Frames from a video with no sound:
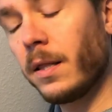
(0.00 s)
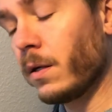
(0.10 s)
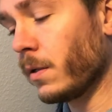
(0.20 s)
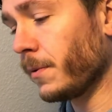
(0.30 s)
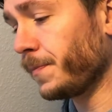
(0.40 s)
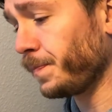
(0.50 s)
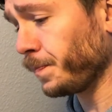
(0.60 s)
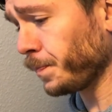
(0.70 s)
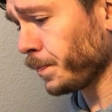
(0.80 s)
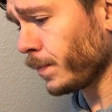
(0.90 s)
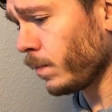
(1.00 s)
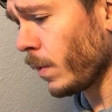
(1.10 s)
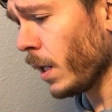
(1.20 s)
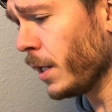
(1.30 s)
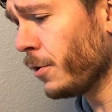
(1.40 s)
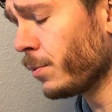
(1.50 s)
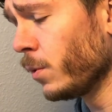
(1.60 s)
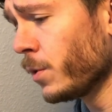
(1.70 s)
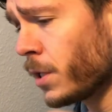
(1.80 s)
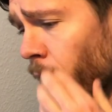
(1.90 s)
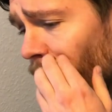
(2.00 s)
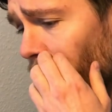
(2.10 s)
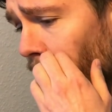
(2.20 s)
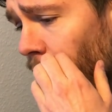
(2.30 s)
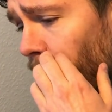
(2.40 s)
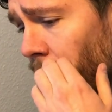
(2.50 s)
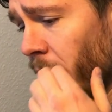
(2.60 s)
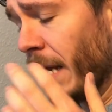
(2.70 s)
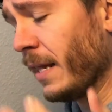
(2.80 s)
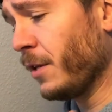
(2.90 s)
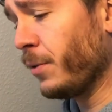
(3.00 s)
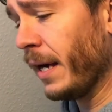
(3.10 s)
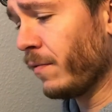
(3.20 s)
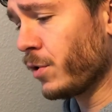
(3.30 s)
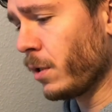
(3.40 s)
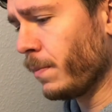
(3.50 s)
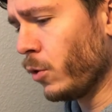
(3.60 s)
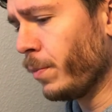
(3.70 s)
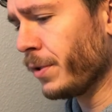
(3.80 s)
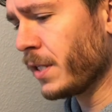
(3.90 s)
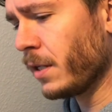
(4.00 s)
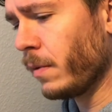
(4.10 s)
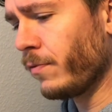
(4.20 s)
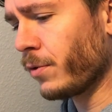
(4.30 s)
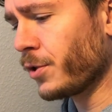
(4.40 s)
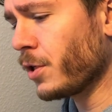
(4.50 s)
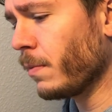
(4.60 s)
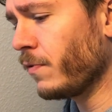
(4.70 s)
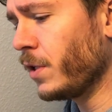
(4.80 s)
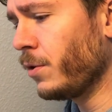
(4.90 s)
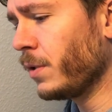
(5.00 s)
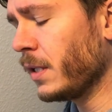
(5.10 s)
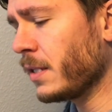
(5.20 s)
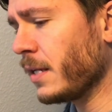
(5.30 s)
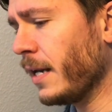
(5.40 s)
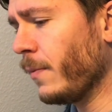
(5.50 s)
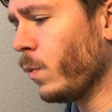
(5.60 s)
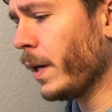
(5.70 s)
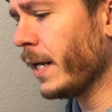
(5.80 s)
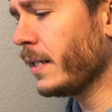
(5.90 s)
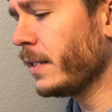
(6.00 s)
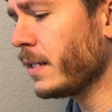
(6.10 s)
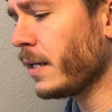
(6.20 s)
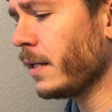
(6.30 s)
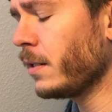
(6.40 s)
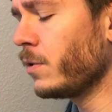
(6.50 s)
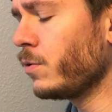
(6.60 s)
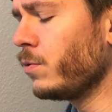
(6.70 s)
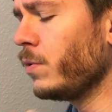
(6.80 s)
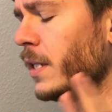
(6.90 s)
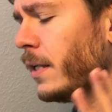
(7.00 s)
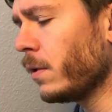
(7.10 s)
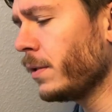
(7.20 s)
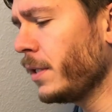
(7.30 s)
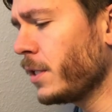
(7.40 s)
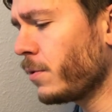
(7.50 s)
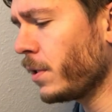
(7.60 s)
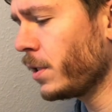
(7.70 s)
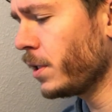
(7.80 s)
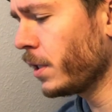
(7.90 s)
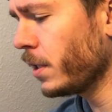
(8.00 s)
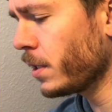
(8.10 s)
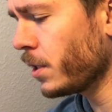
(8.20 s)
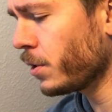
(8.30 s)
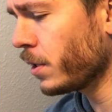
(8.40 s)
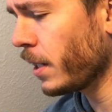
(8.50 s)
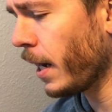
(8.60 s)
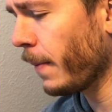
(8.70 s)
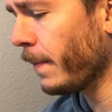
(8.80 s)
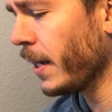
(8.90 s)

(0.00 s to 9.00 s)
in the in the rules uh, and then you have some open setup for some of the units and what I decided to do the only strategic decision that I